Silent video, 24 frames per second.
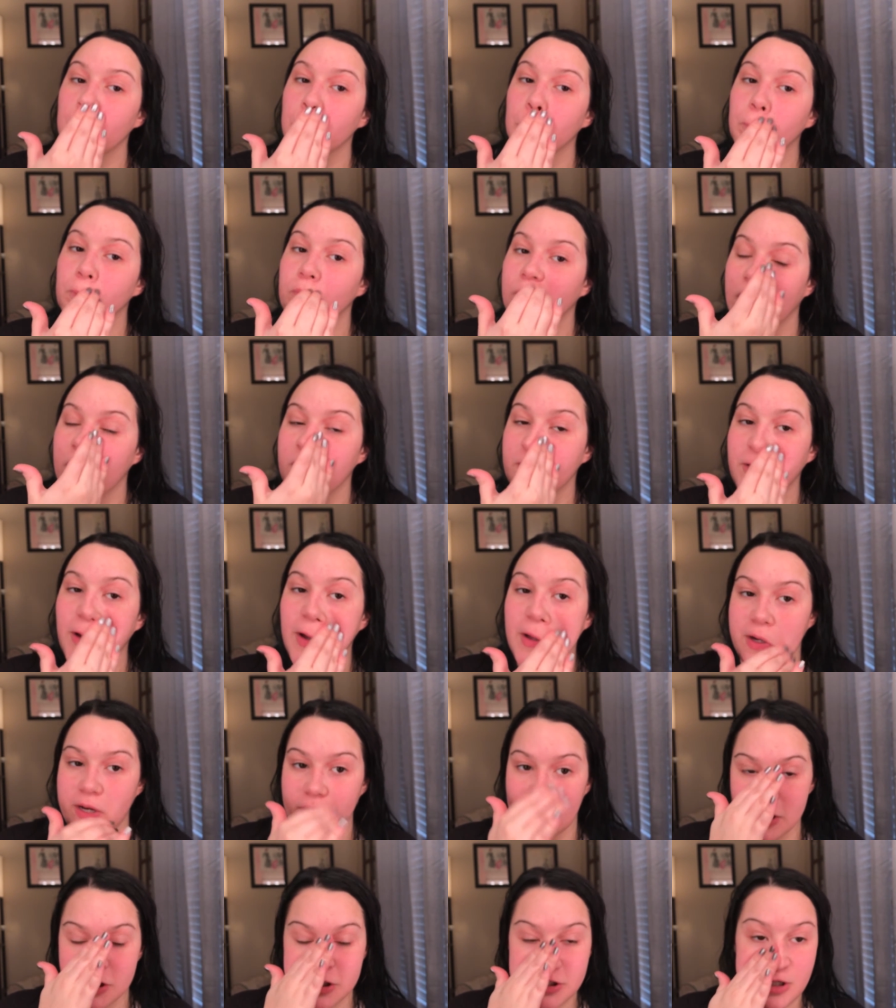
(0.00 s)
my
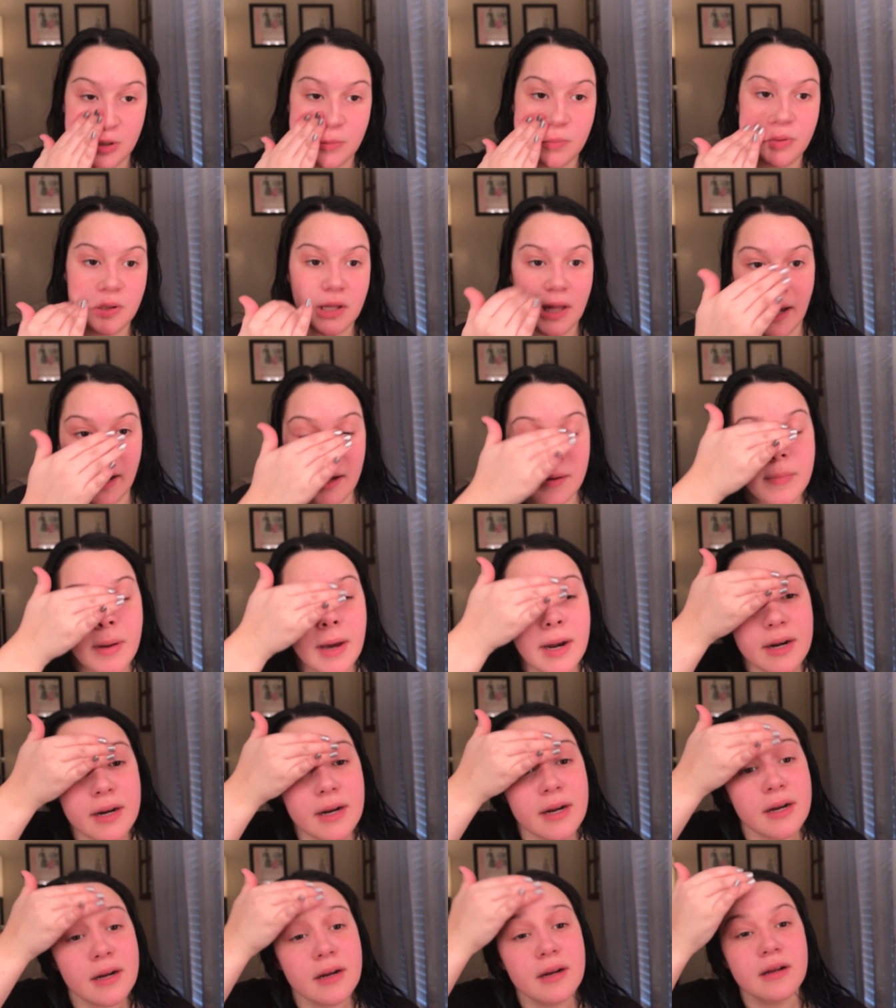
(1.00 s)
foundation apply
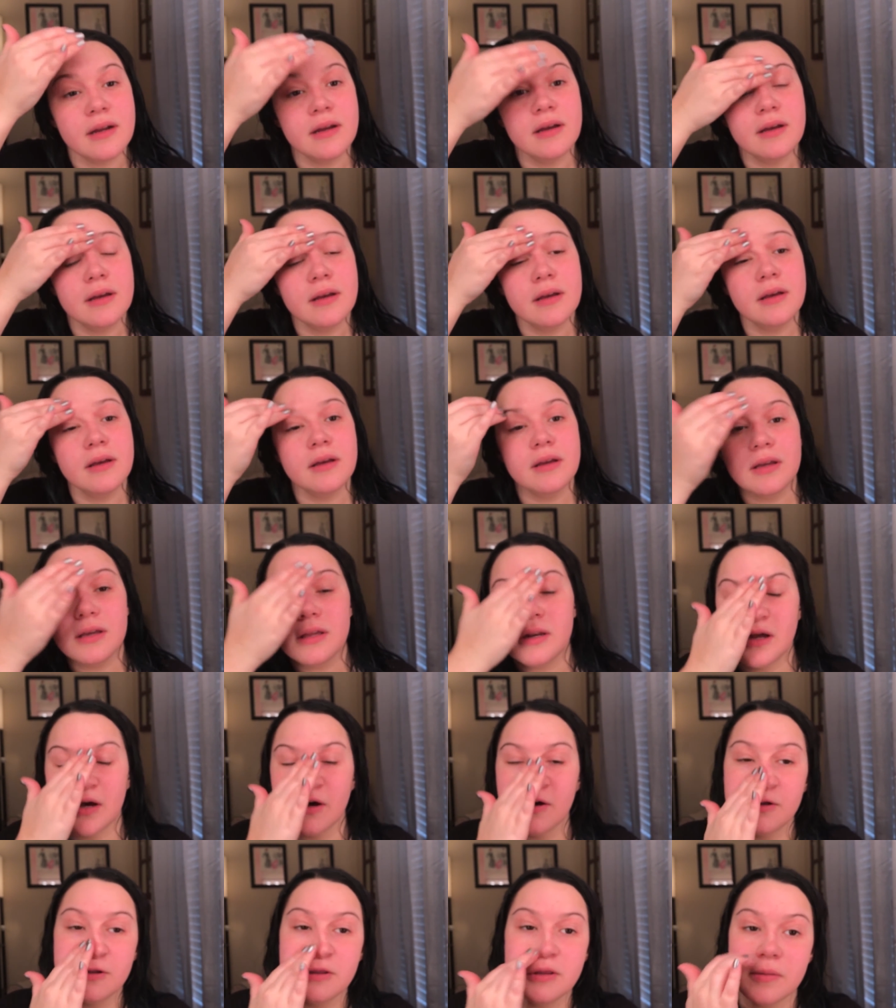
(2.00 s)
better,
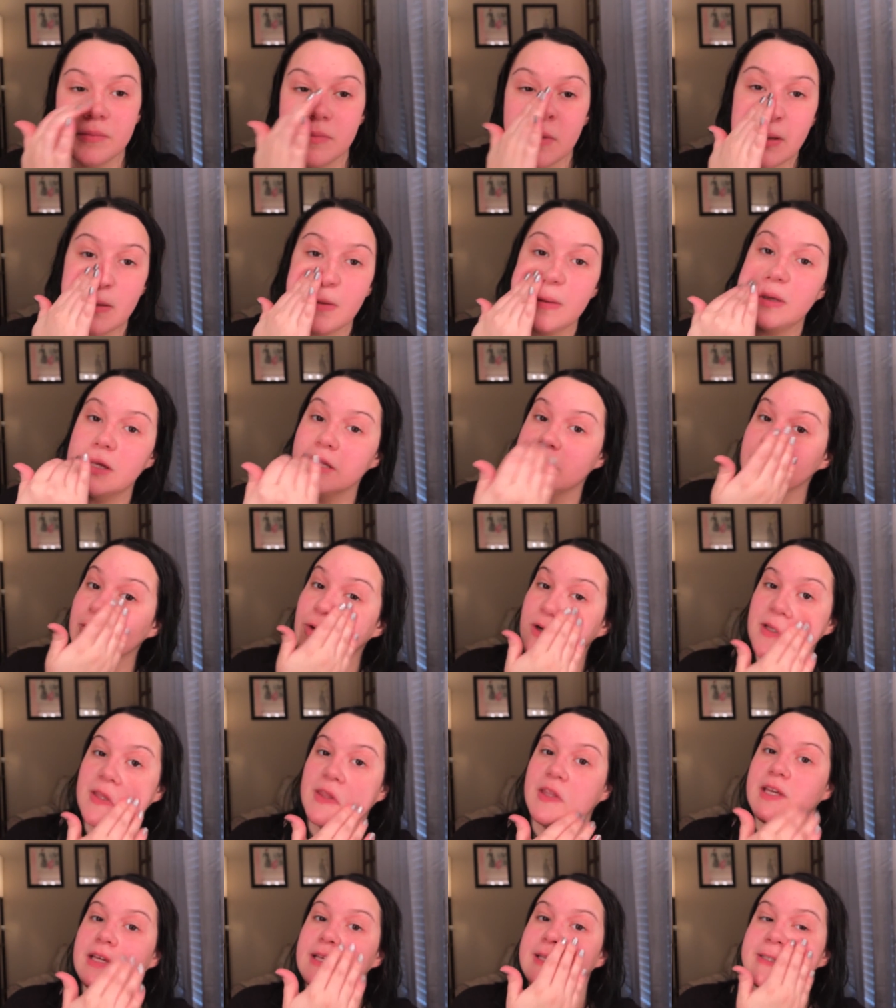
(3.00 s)
then maybe it's
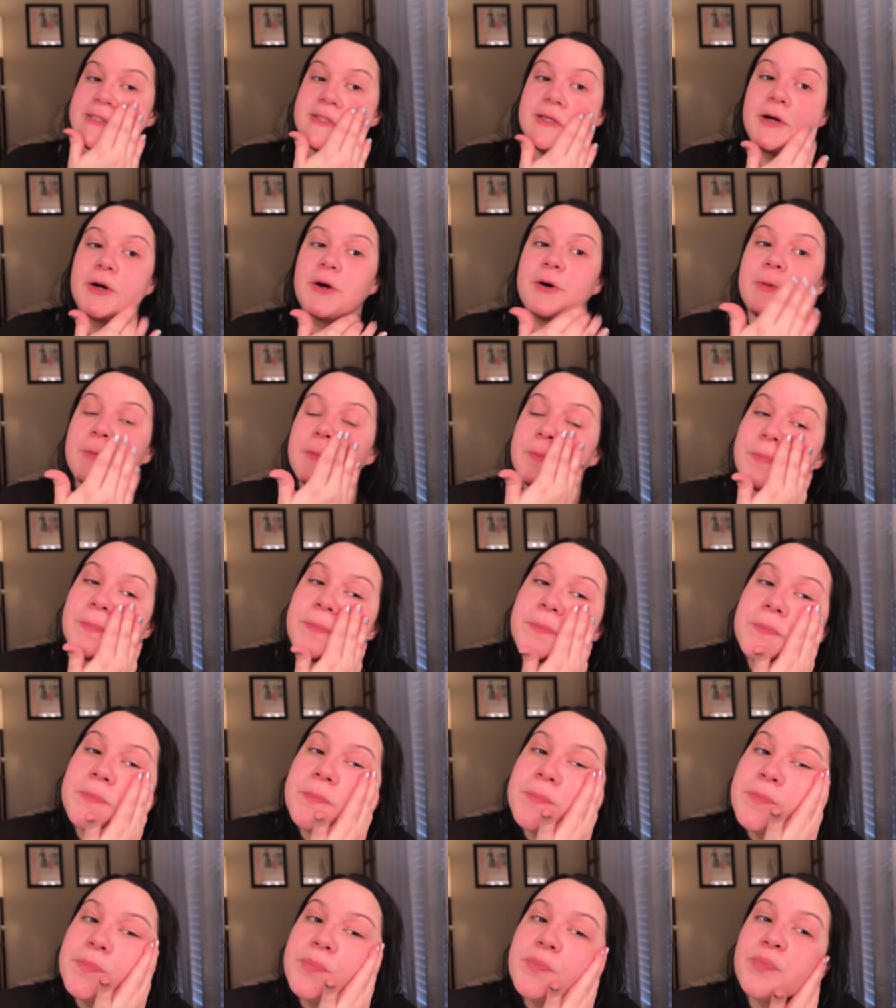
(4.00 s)
worth it. So
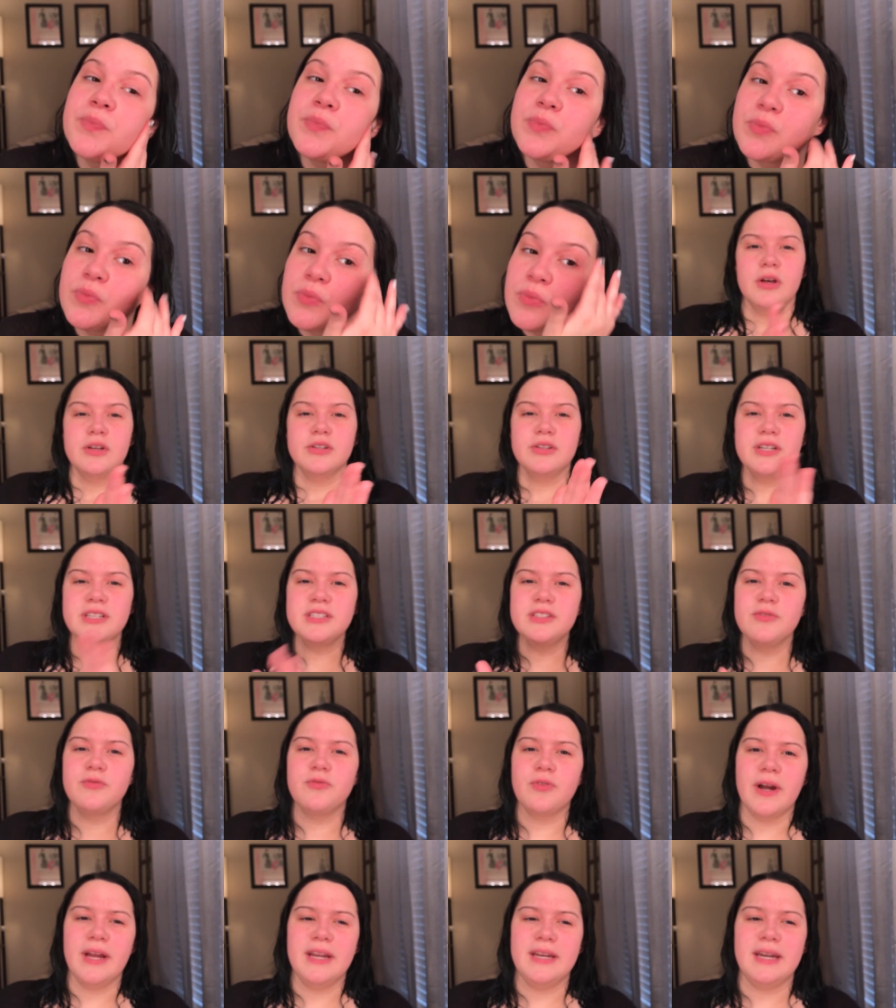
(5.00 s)
as
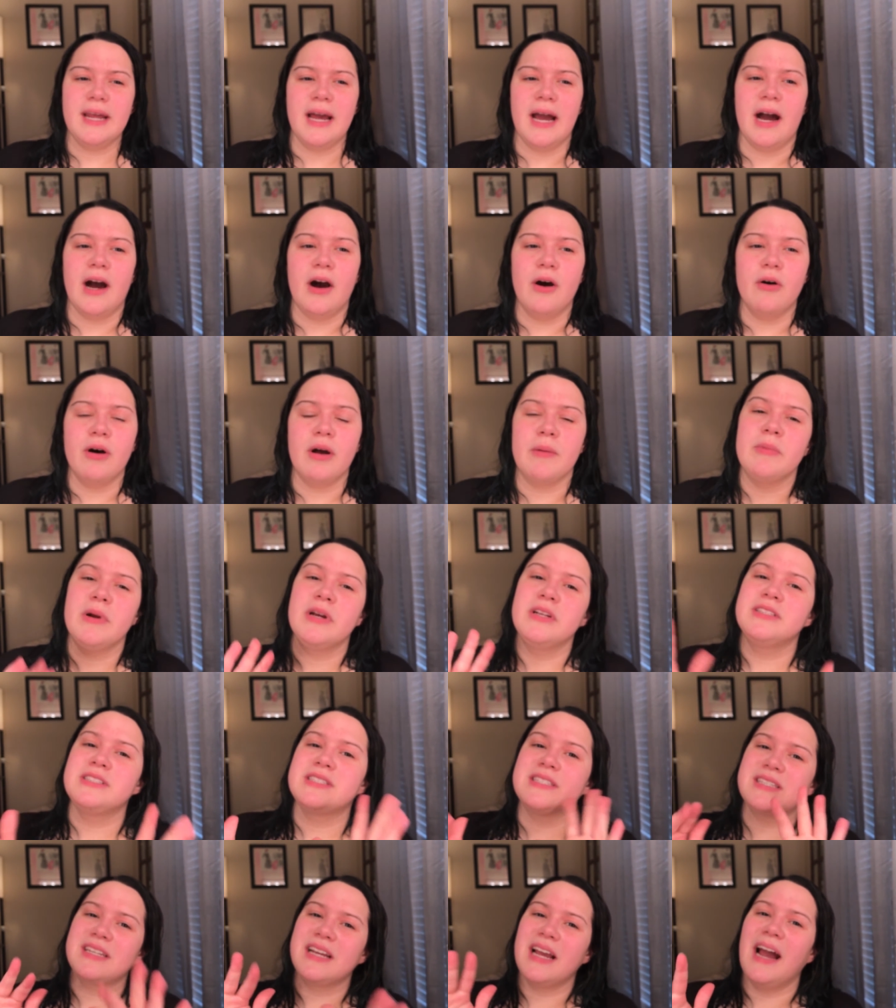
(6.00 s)
of right now, I'm
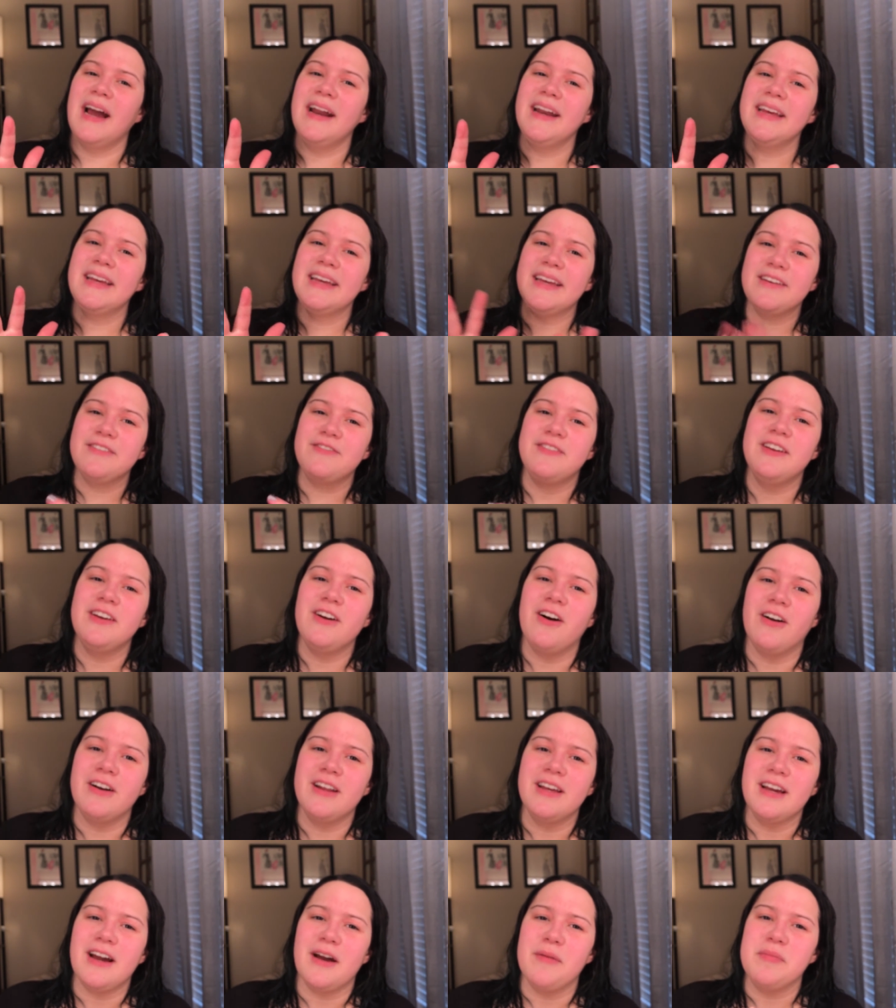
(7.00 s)
kind of iffy on
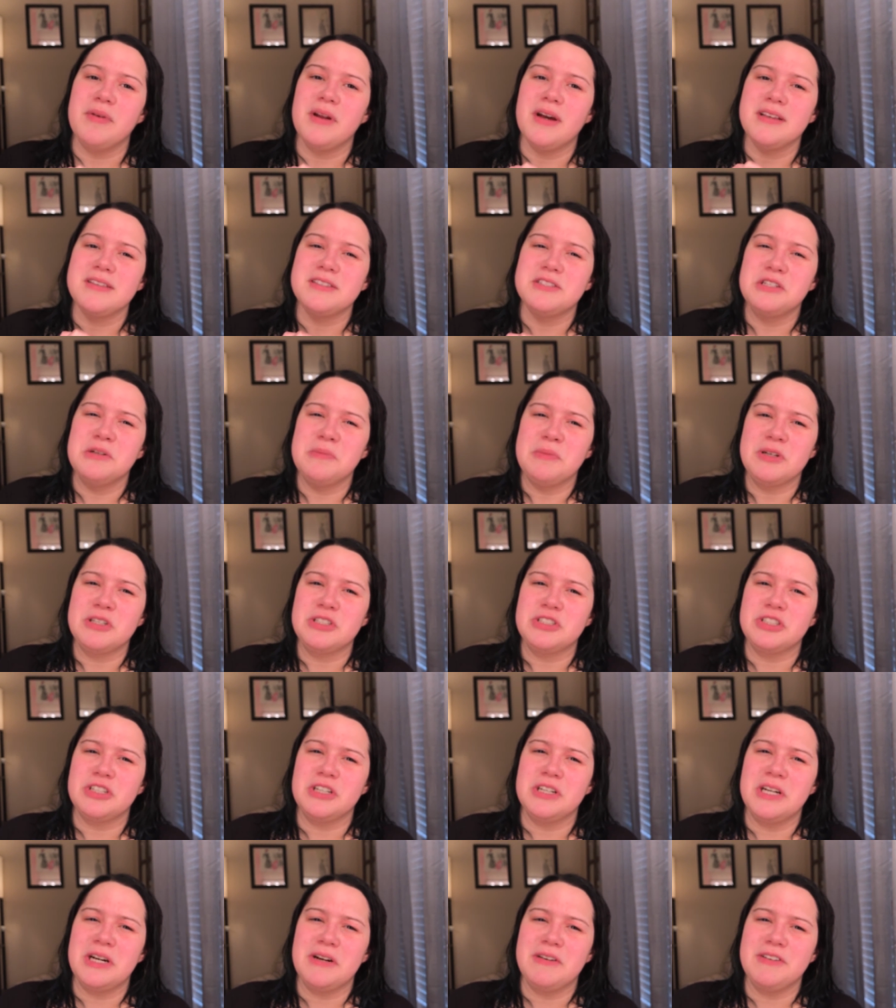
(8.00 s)
it. I'm not super
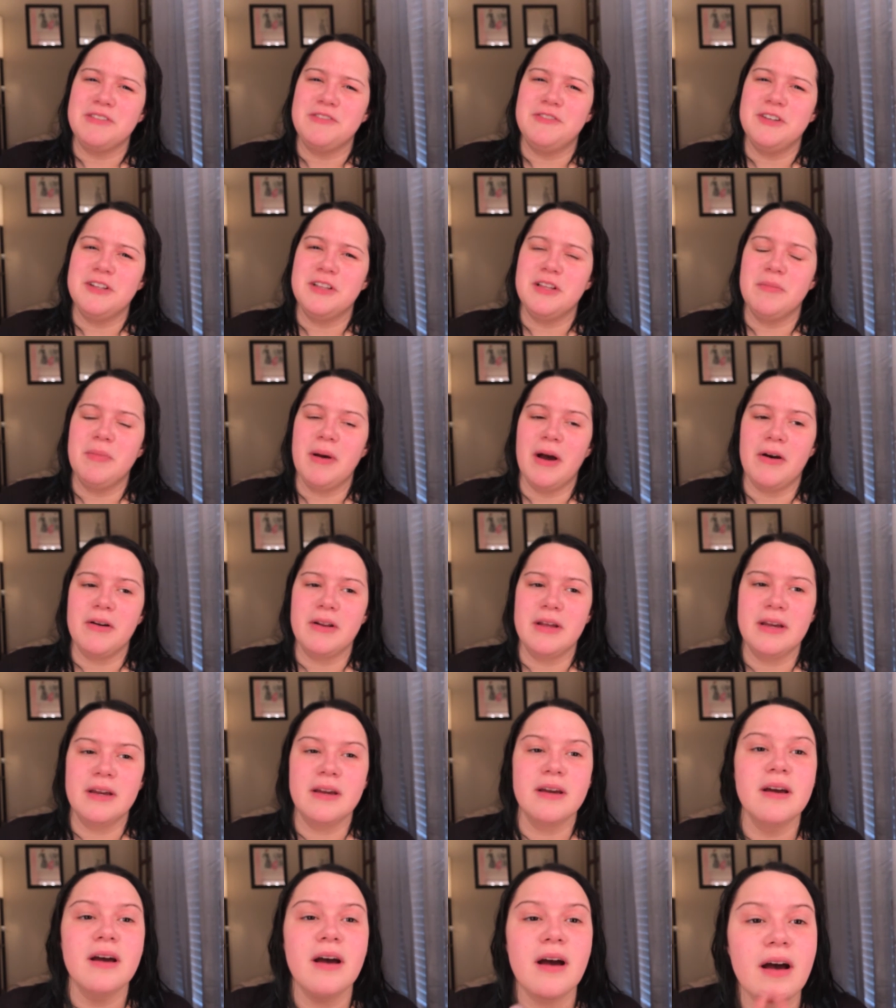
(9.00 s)
sure how I feel about
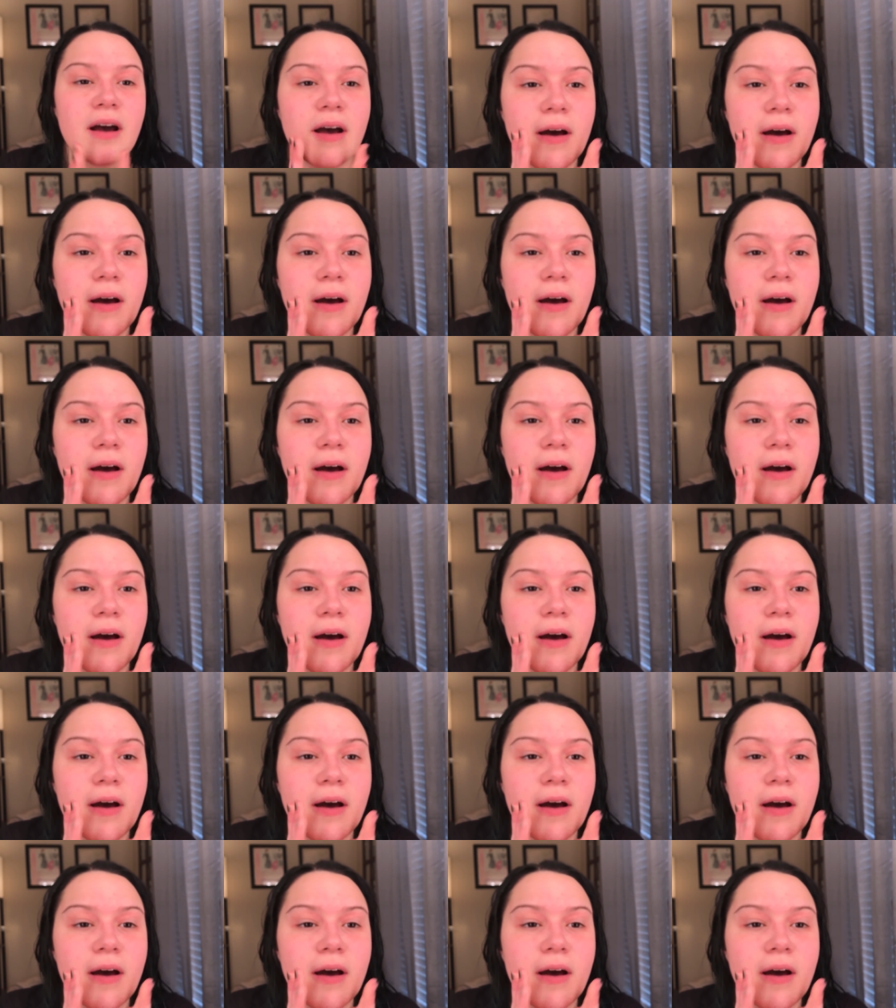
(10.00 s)
it.